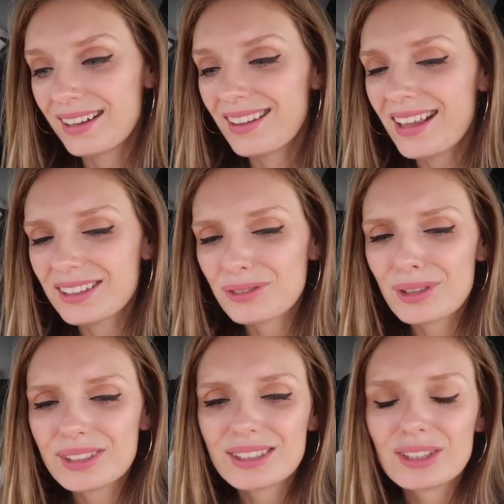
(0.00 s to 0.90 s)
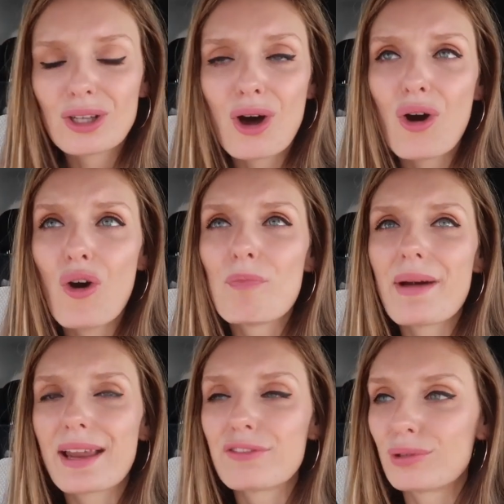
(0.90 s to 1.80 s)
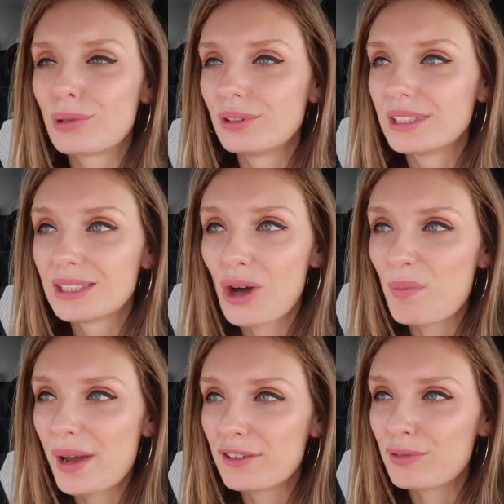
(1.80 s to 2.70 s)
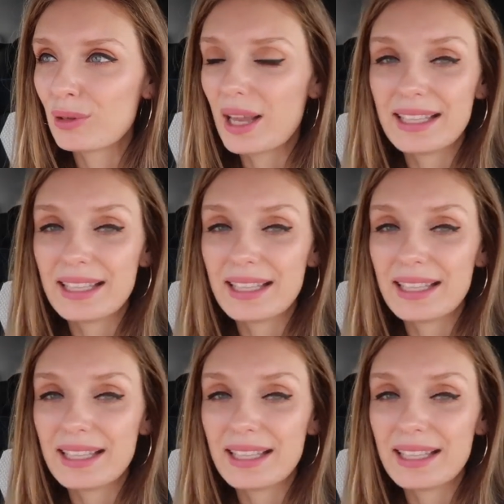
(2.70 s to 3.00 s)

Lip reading: That was so painful, so painful.